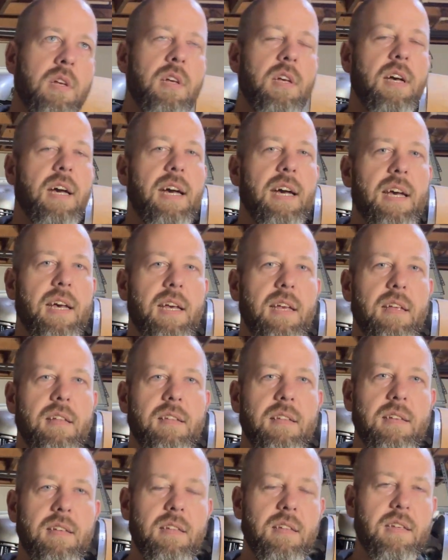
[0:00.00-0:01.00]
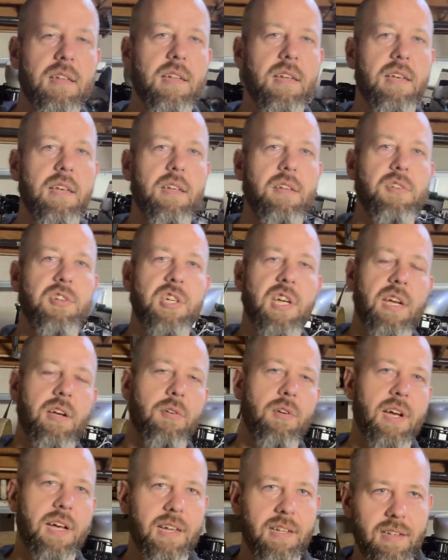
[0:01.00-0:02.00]
I did get a check
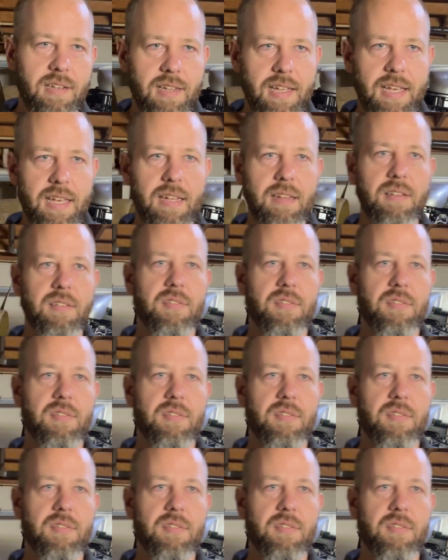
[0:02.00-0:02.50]
ride date,